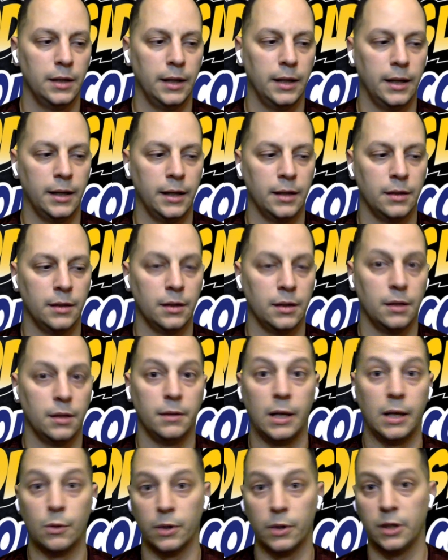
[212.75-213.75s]

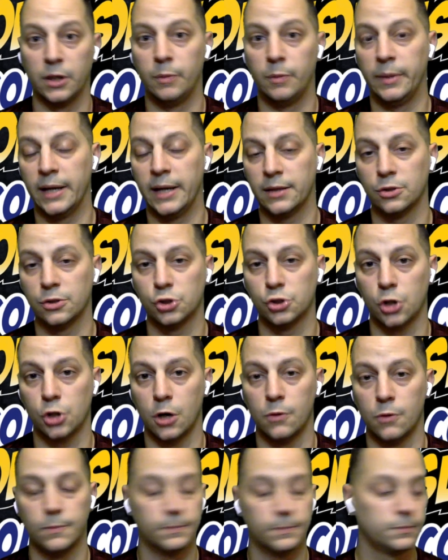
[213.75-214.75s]
And they were going to be at the
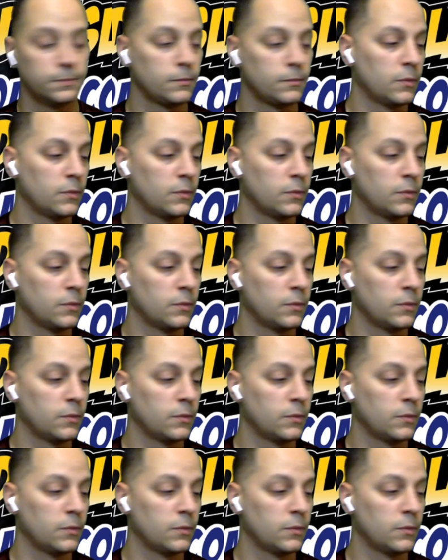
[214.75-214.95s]
show.